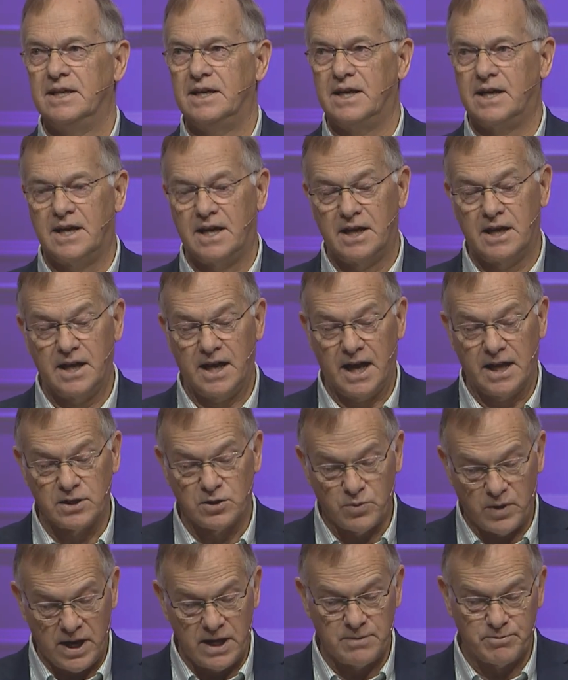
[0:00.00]
Uh,
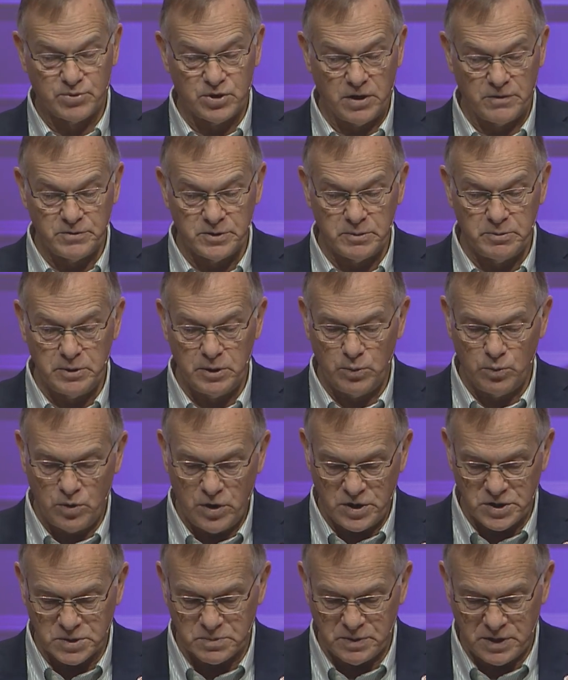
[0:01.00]
and quite profitable it
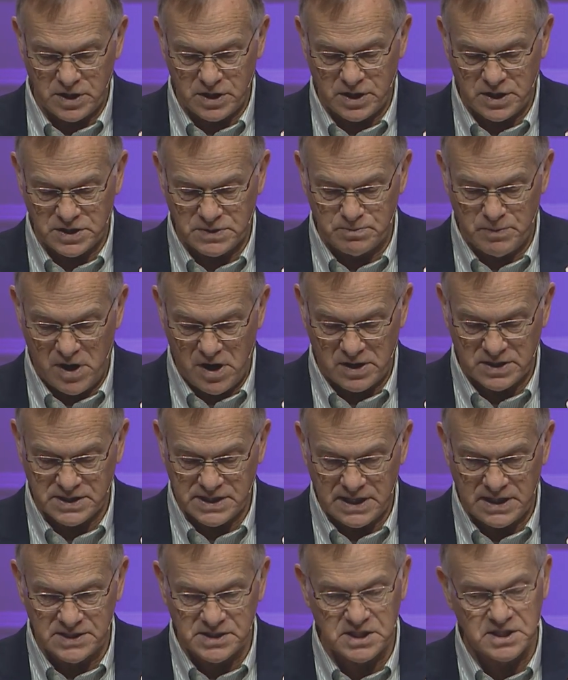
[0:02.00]
was because Mark
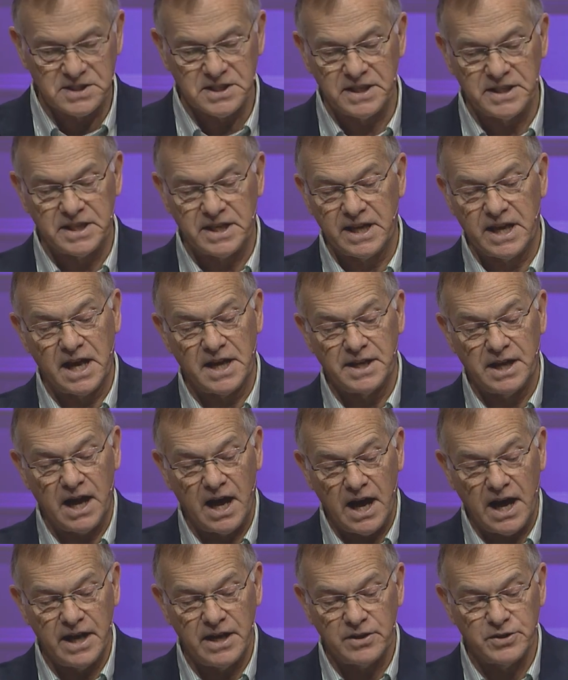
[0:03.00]
tells us that they had
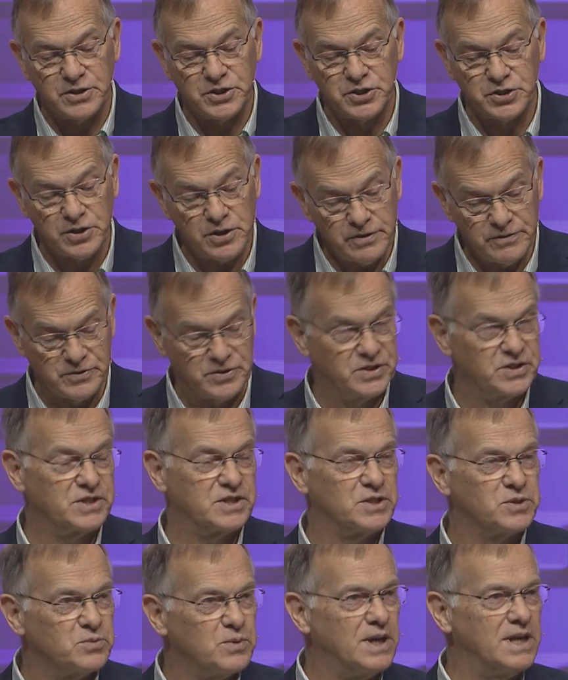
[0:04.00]
hired
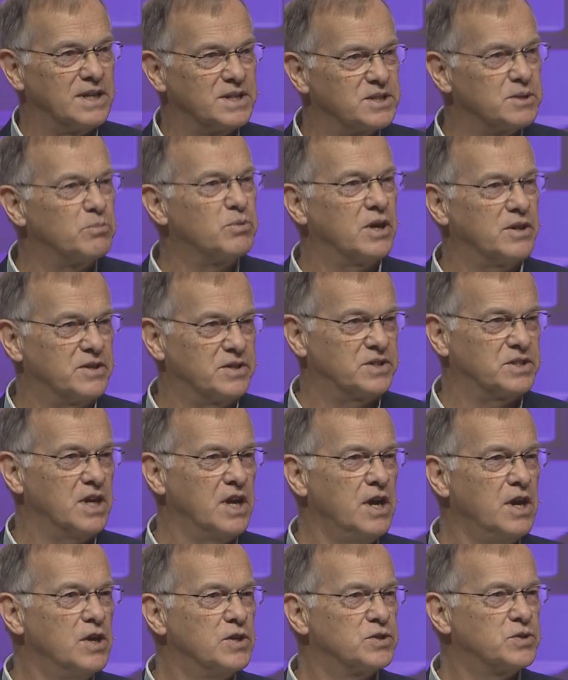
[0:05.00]
servants as well as the brothers.
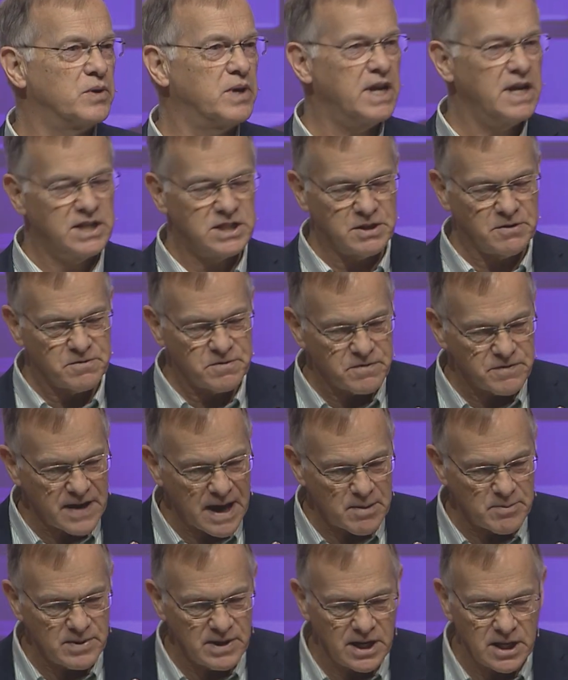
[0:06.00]
So here's a
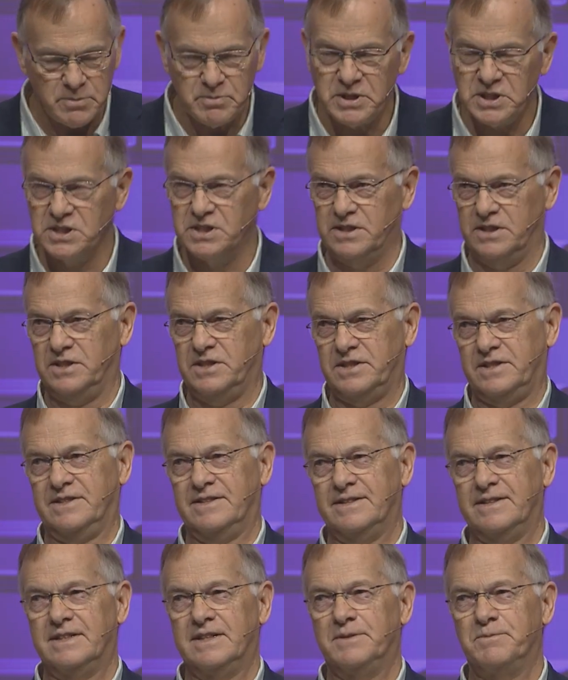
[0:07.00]
family business.
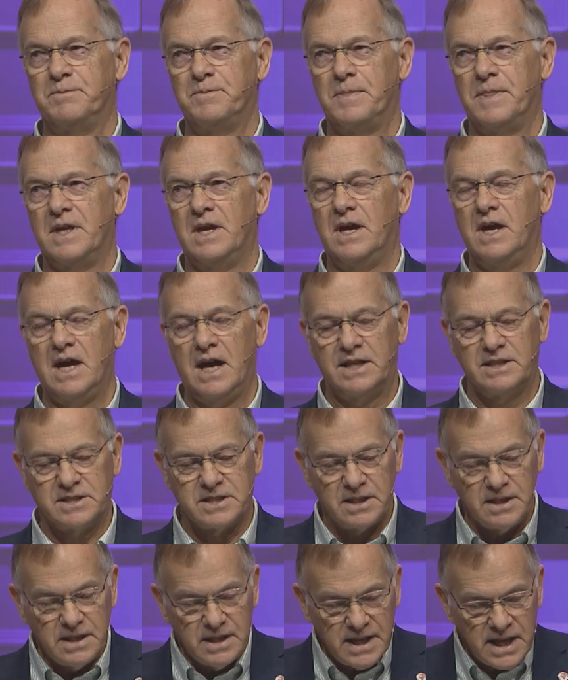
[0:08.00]
And
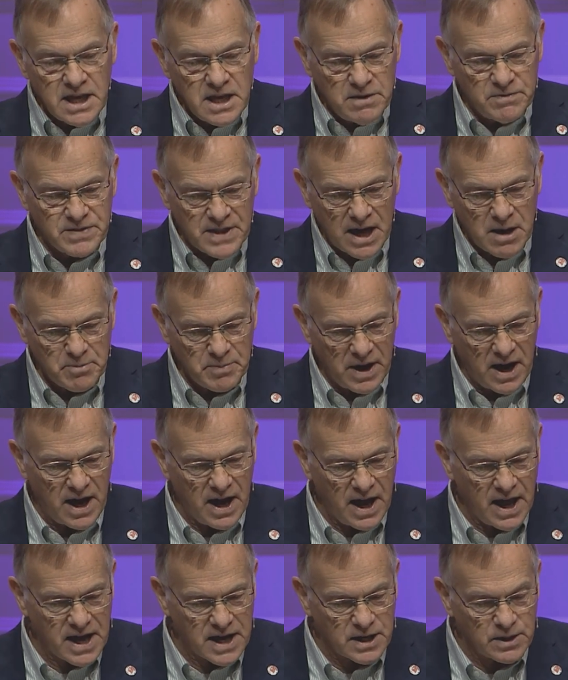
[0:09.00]
to leave that
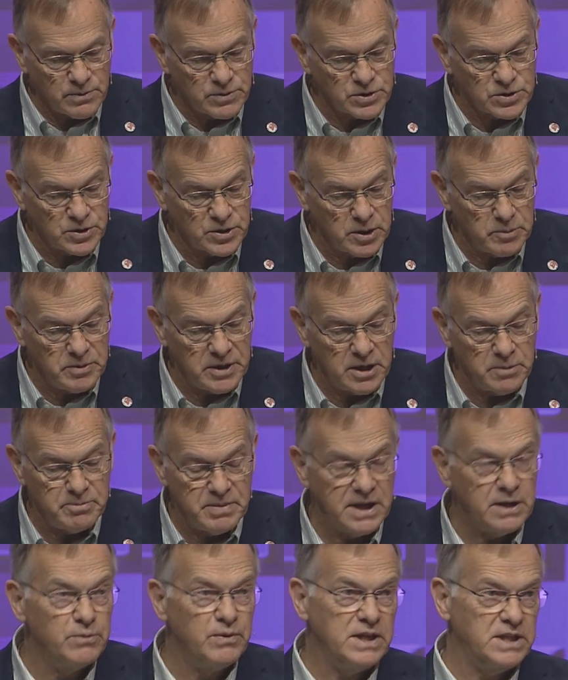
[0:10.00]
behind was going to be a
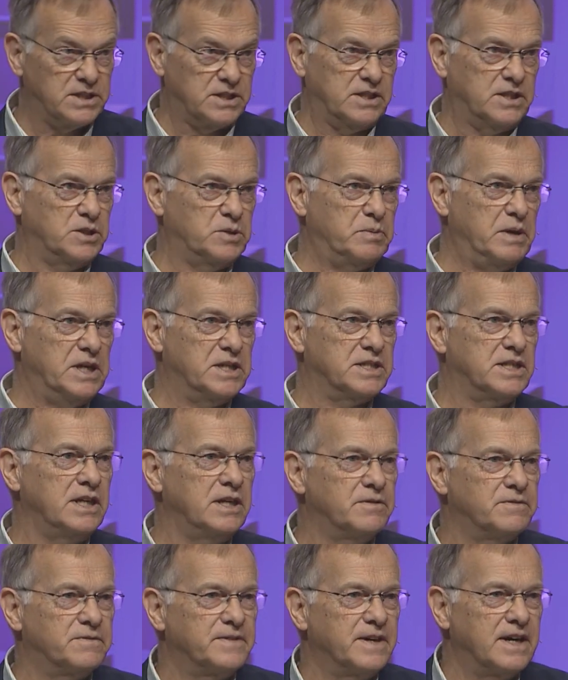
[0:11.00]
big risk,
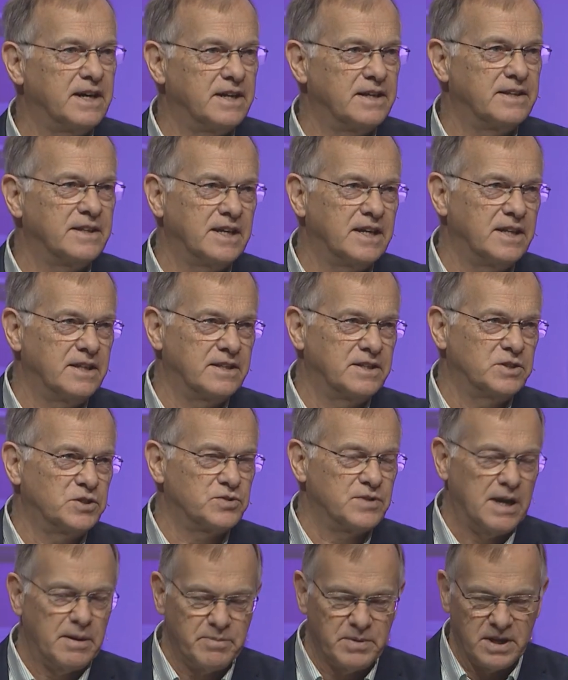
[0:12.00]
especially if uh, the, the
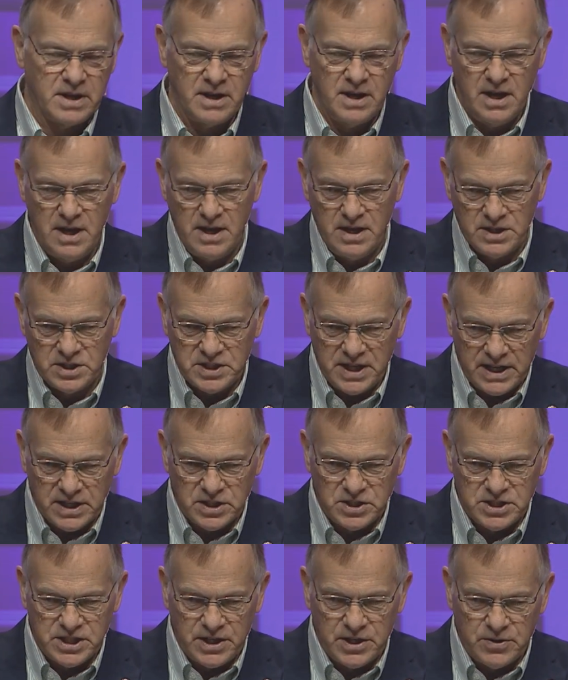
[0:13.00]
strapping
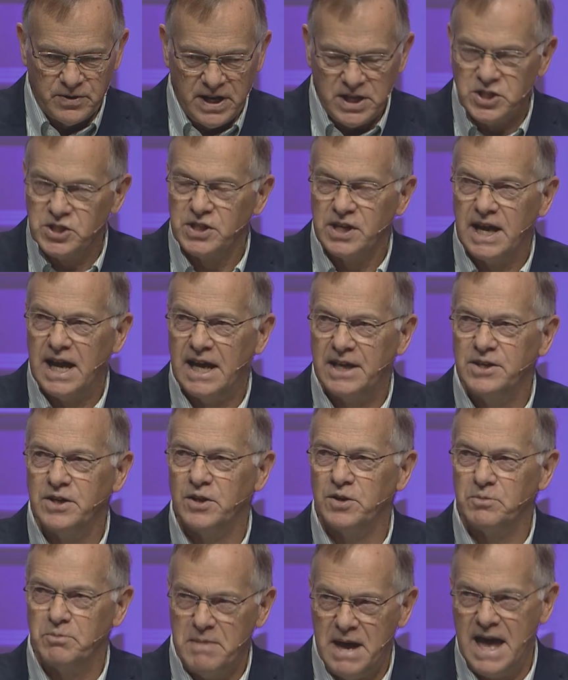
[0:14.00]
second generation
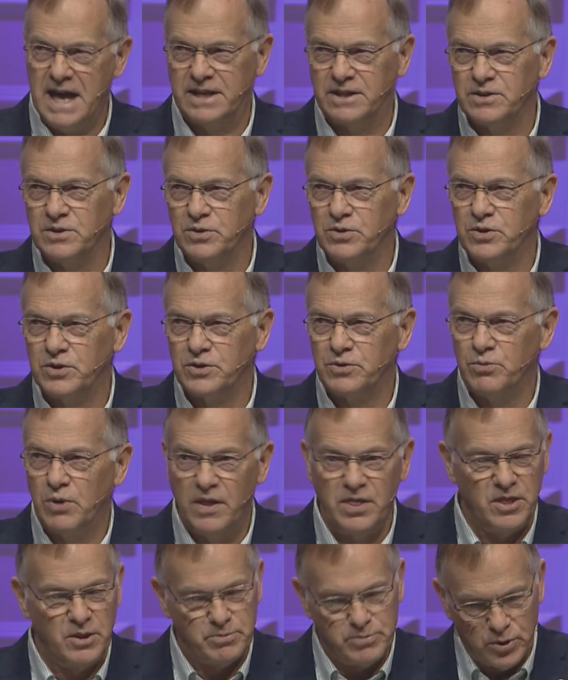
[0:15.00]
adult men who could
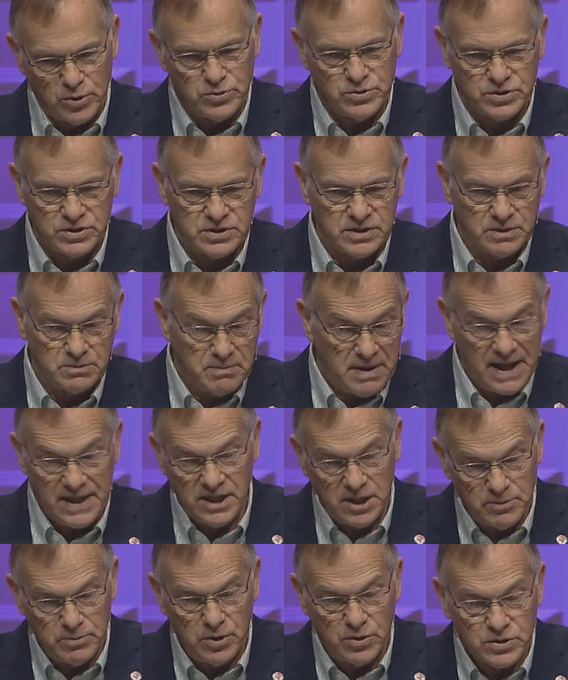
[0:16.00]
run the boats and
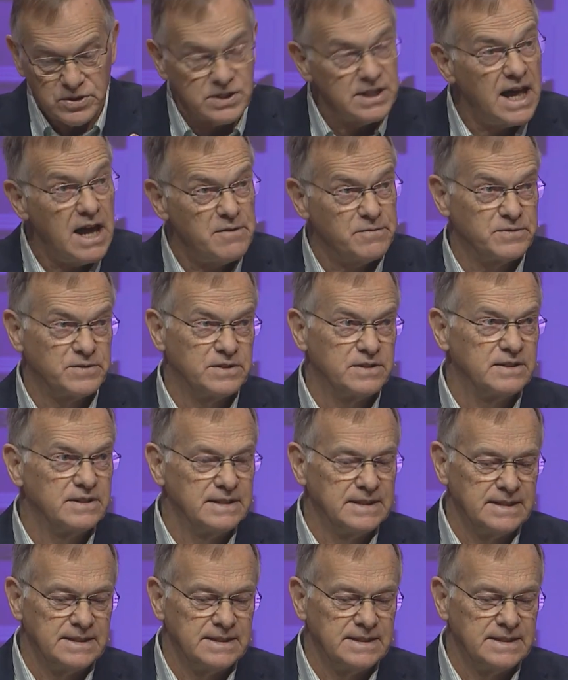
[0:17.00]
man the boats left.